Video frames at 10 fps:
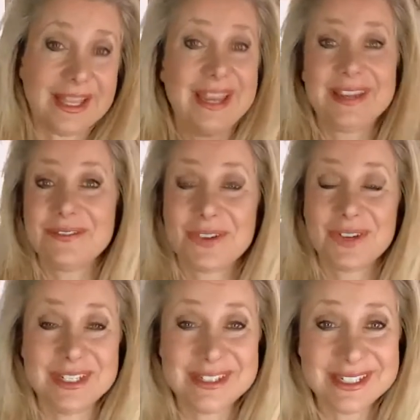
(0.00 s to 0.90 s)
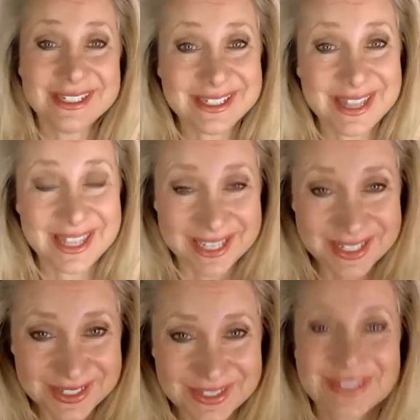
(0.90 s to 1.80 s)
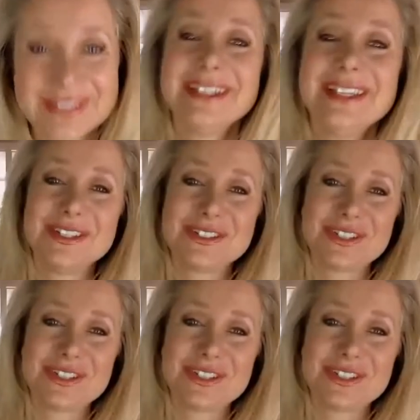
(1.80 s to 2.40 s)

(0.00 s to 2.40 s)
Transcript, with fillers: like for instance this. Mm-hmm.